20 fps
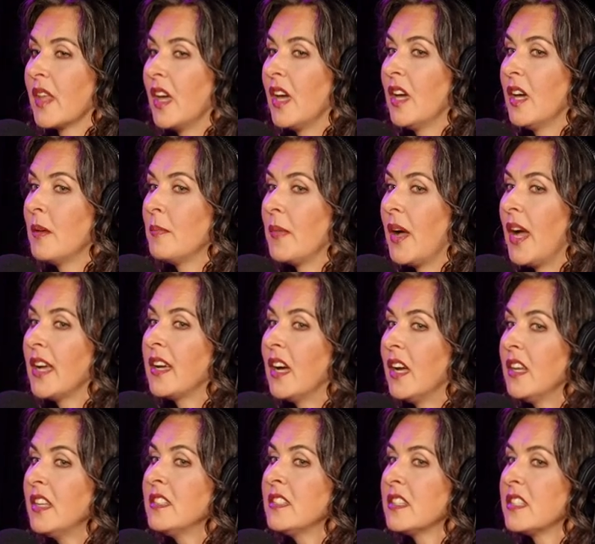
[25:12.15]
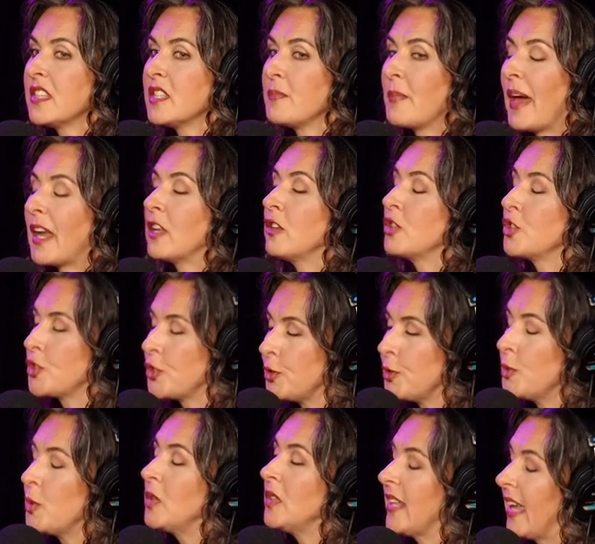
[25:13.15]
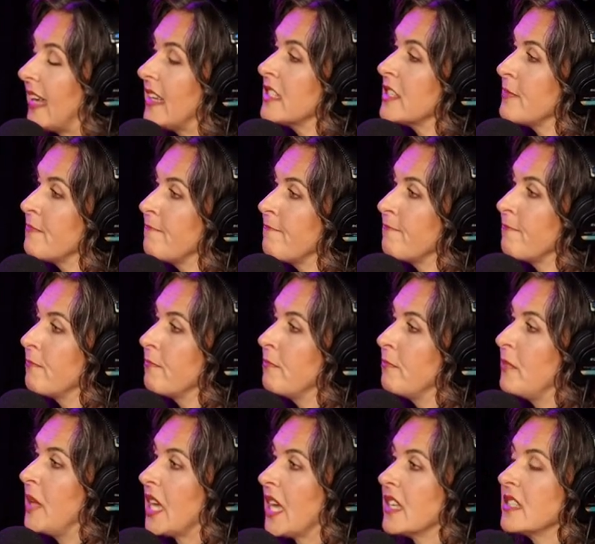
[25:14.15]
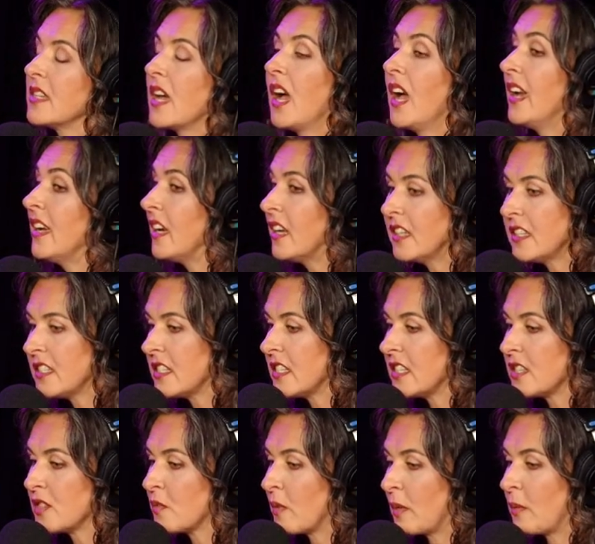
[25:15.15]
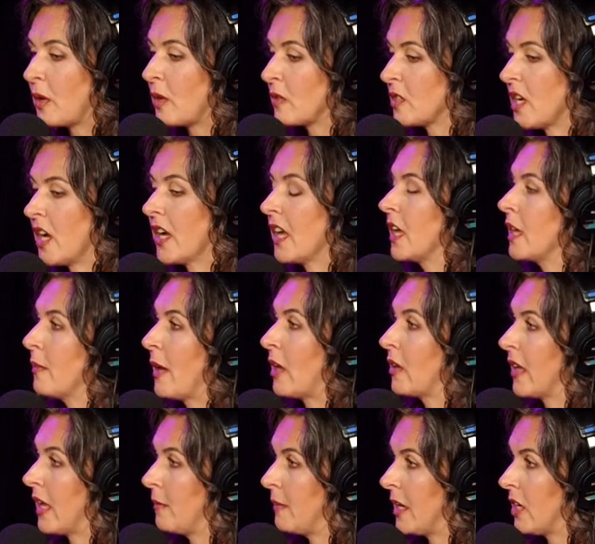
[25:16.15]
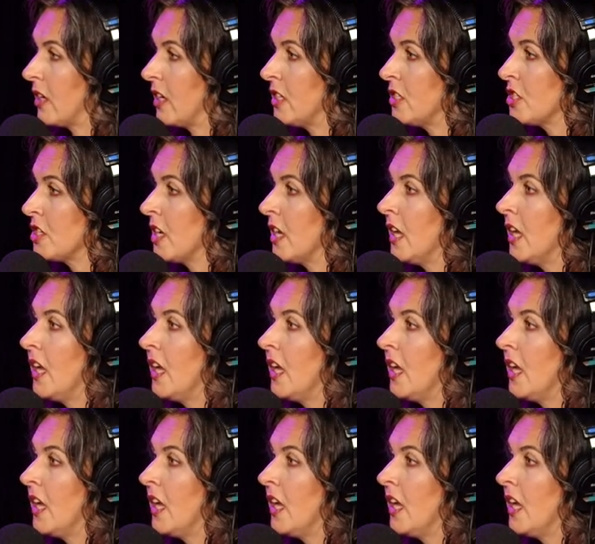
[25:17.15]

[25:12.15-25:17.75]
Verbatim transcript: Um, I got into this battle too late because mm-hmm. I got into this when we were talking about gay marriage.